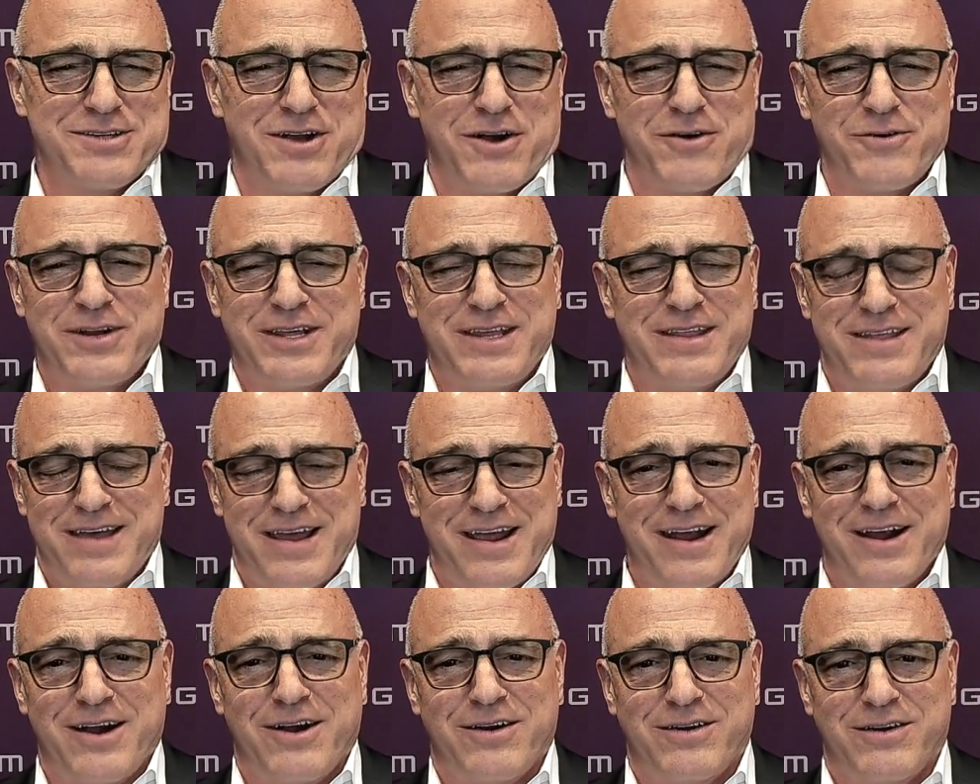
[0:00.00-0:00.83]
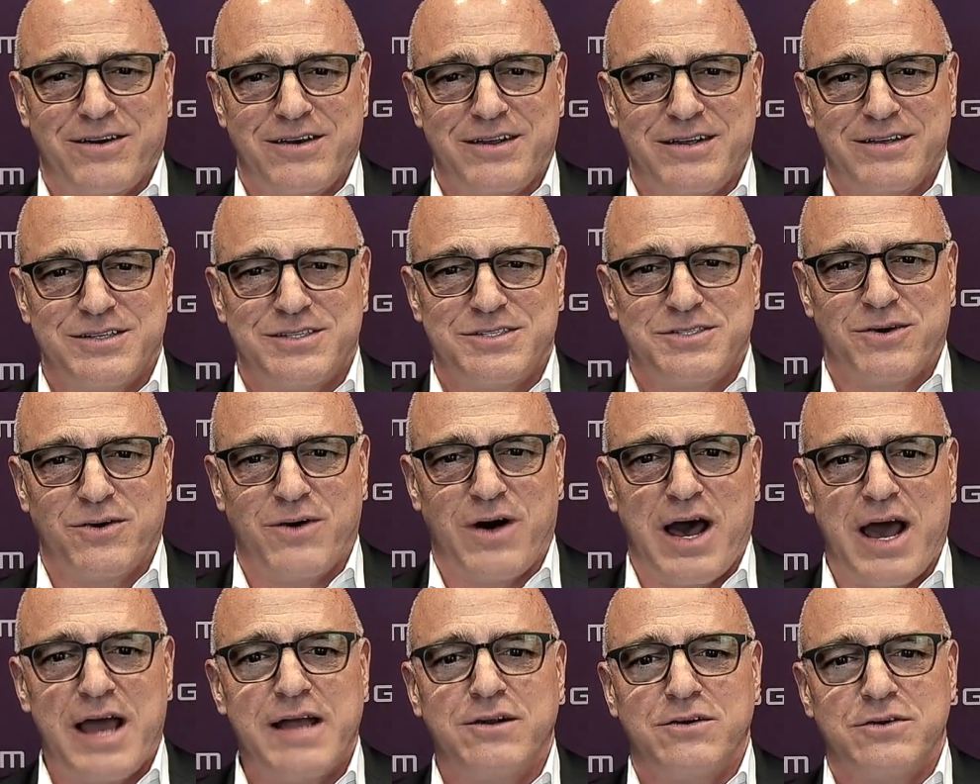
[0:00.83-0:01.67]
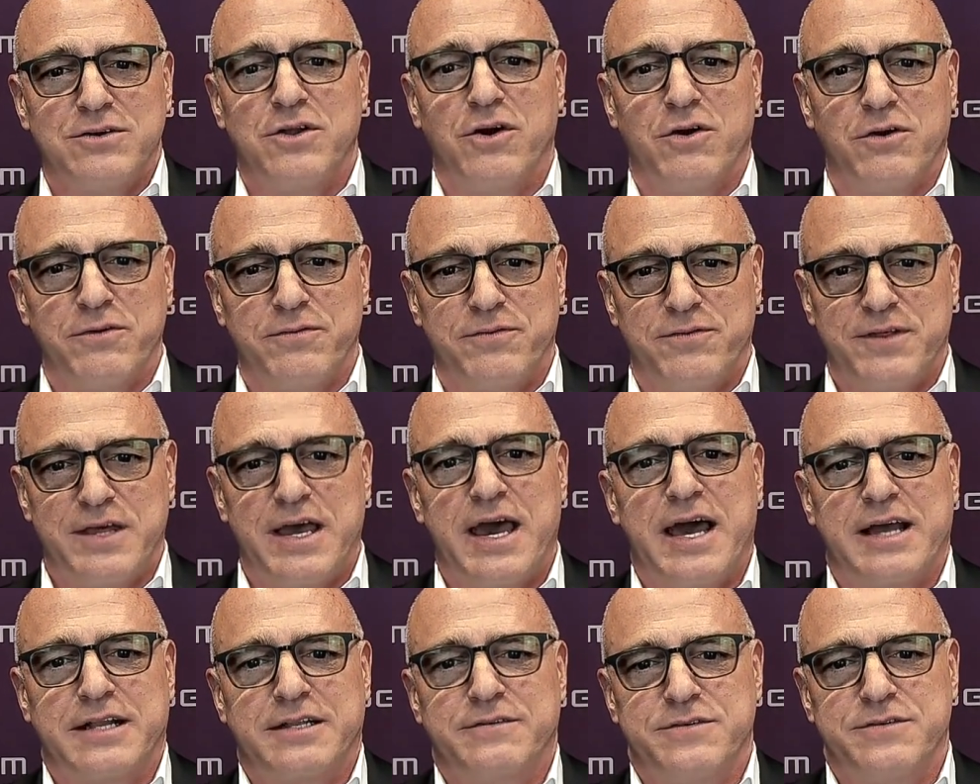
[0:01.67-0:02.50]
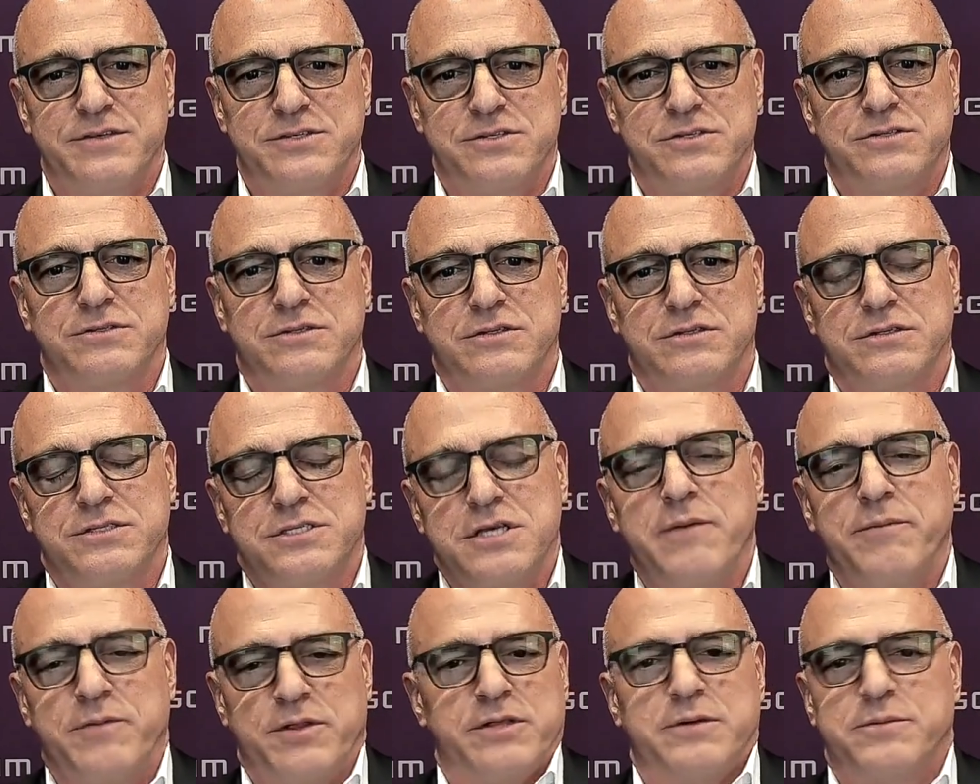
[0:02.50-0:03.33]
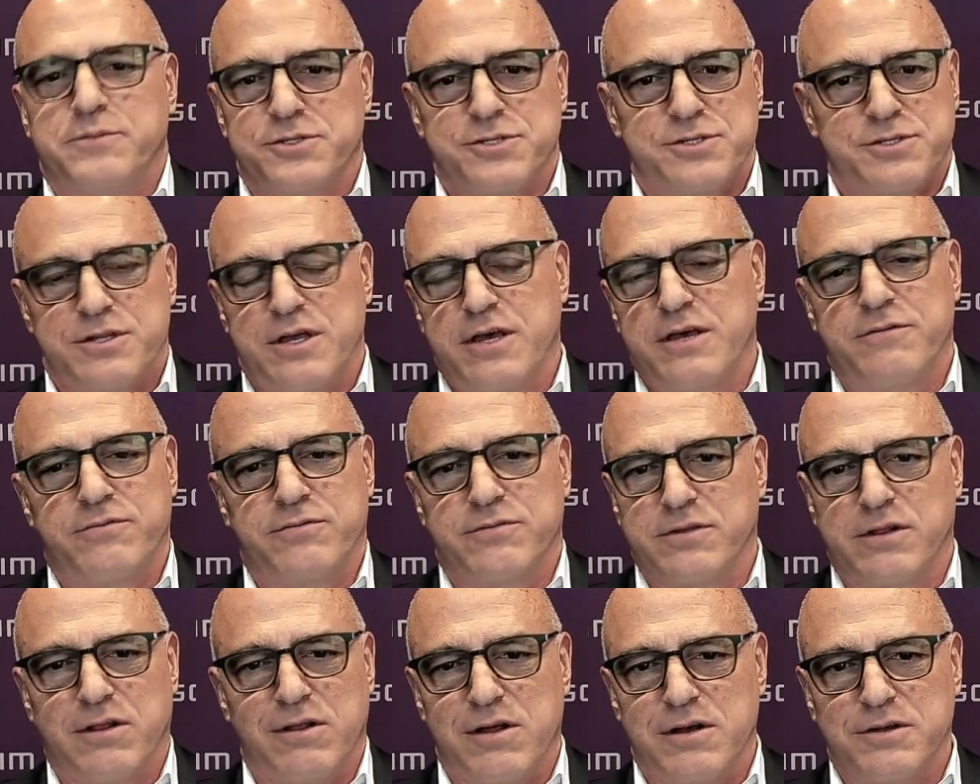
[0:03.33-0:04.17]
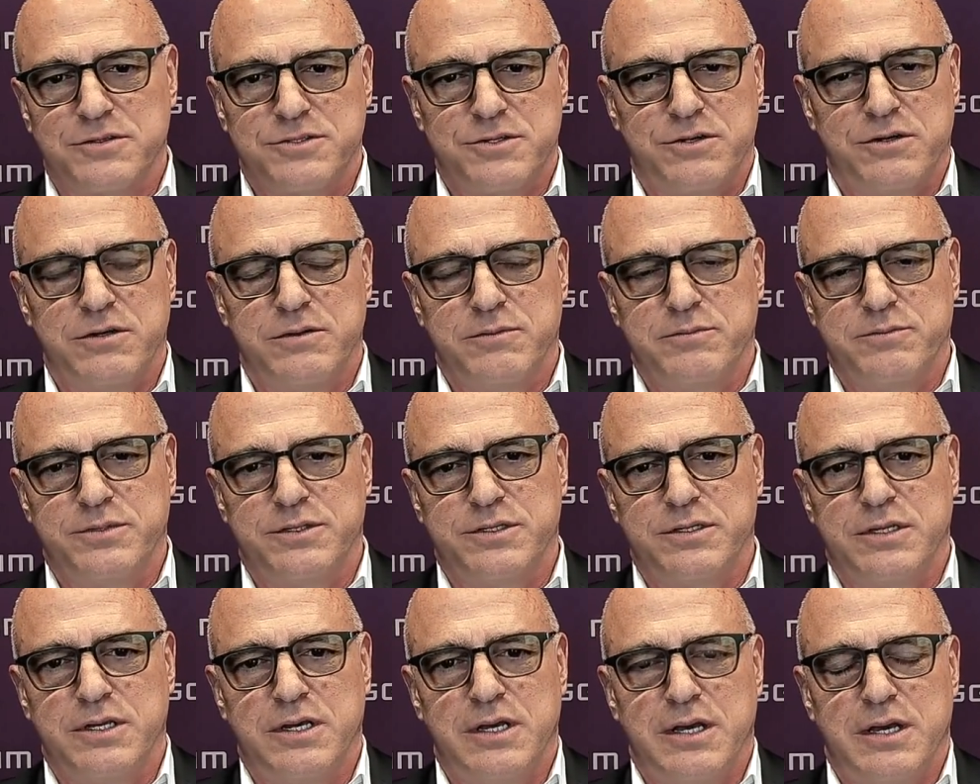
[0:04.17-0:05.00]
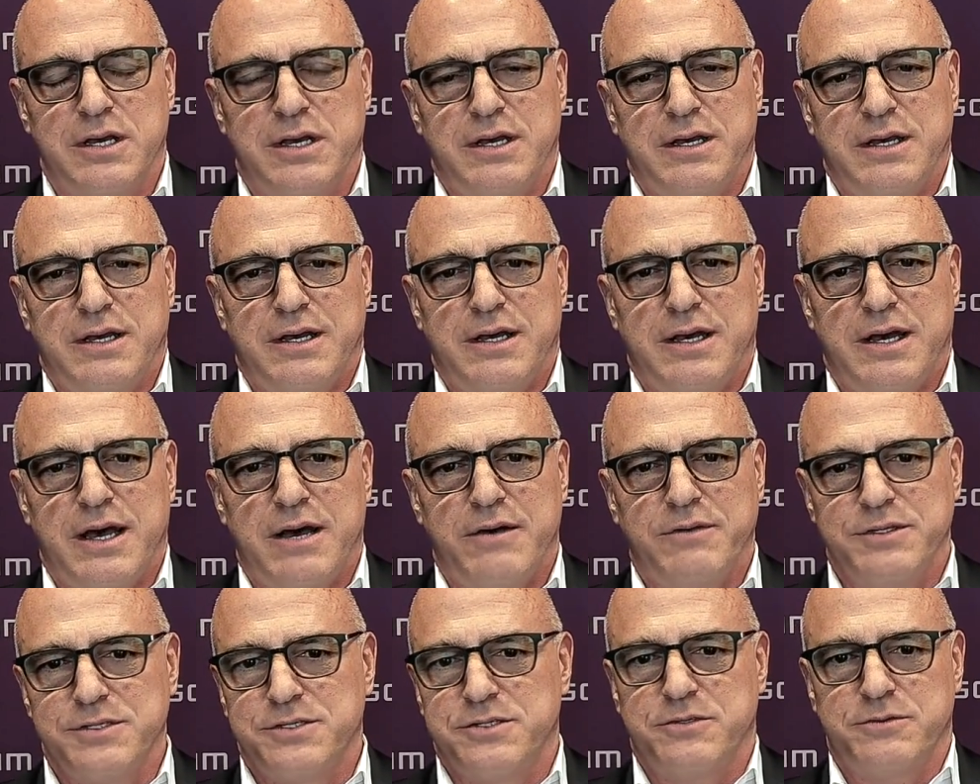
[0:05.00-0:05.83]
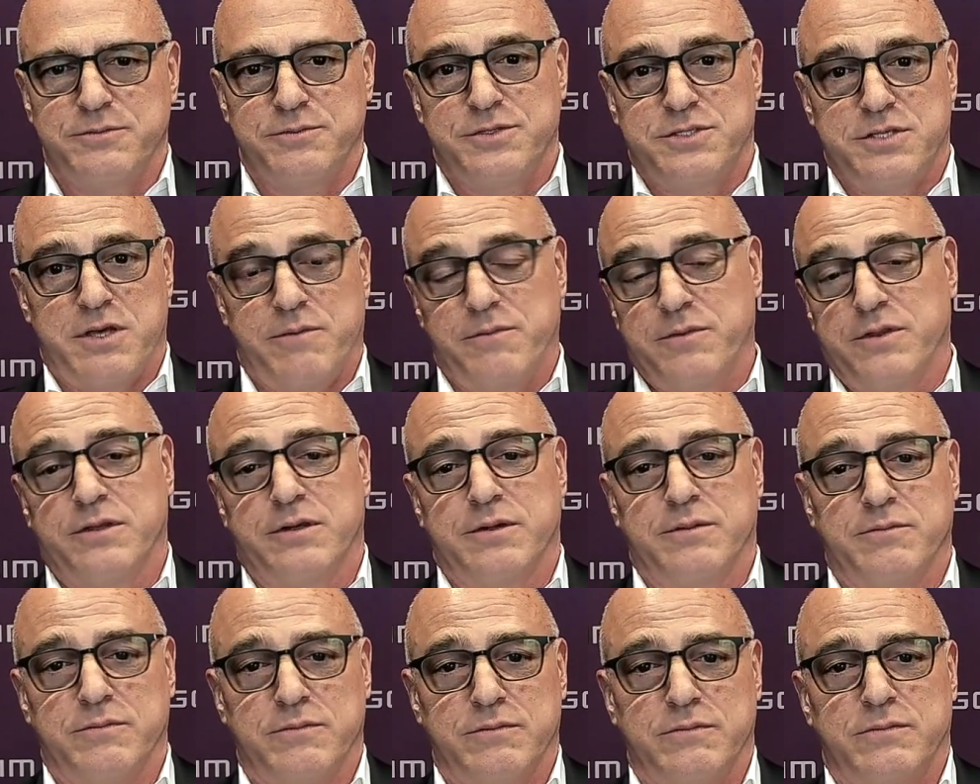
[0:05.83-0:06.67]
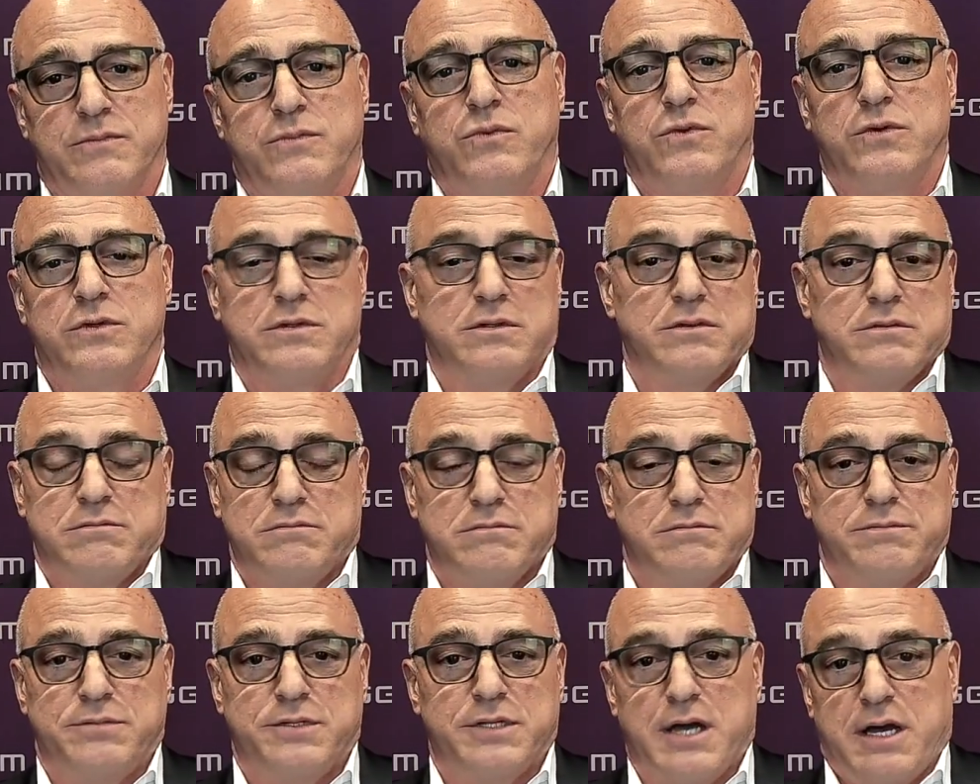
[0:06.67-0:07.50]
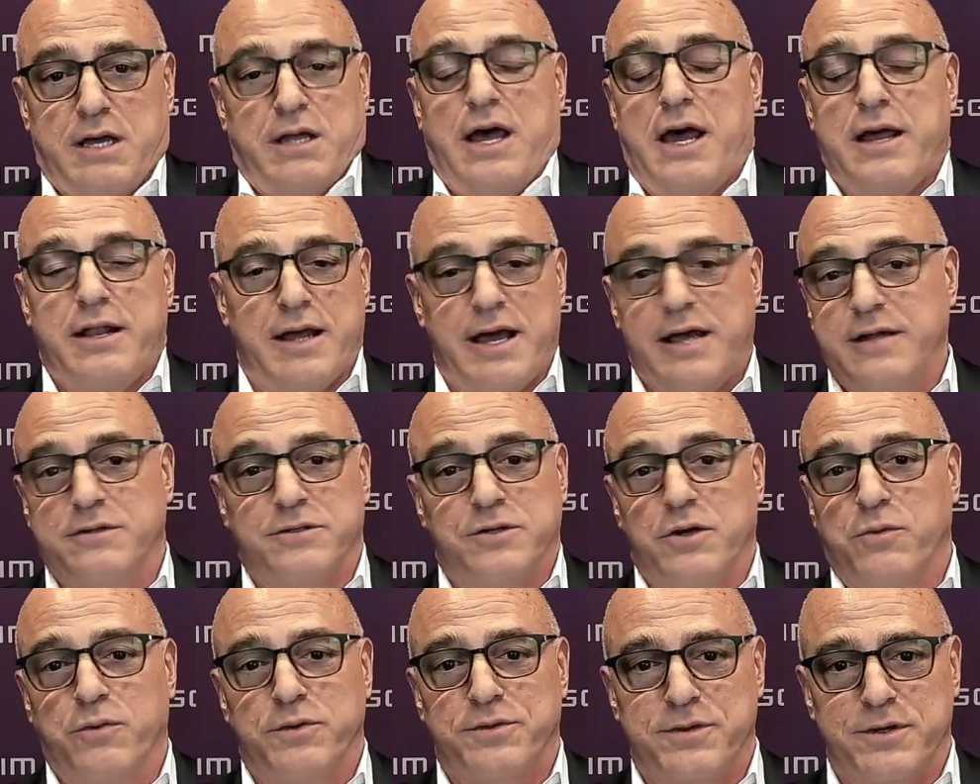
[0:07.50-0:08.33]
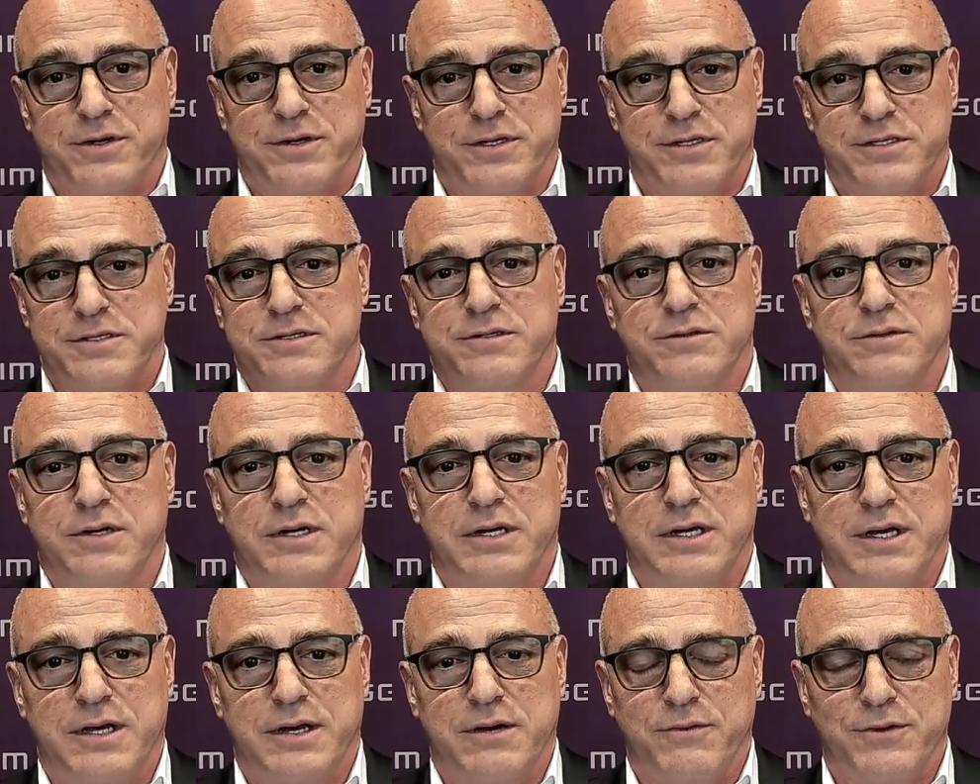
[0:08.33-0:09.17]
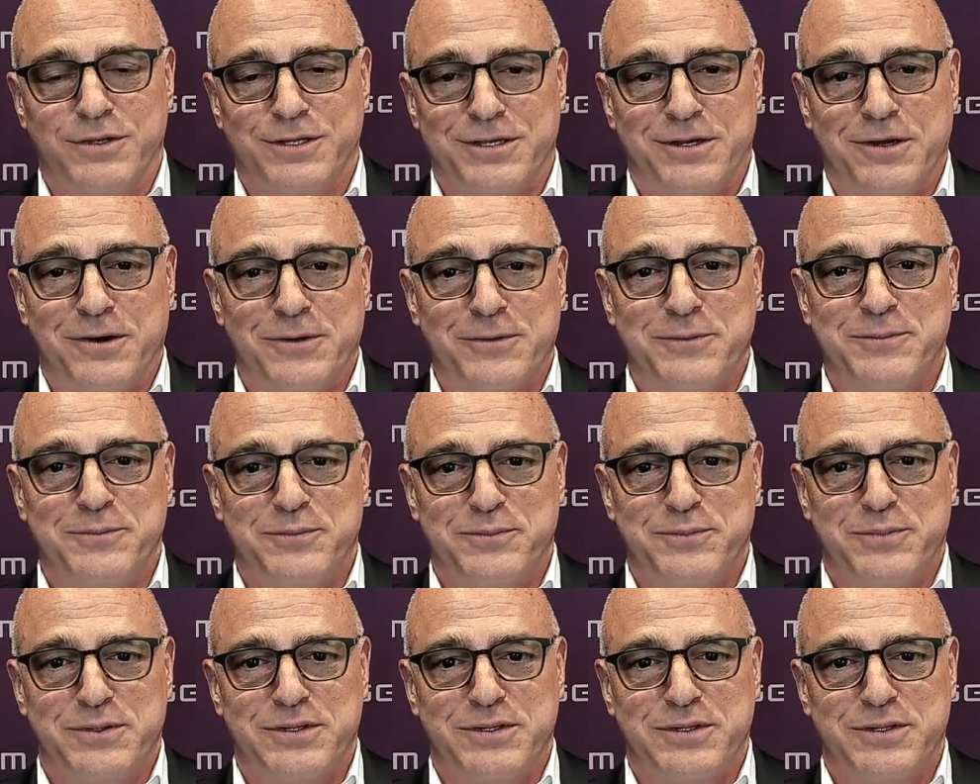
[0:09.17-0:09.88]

it's already there so I don't know if the activists, some of them will stay for the long term, but I would assume some of them wouldn't. But I, I don't know what they're going to do. I, I really don't.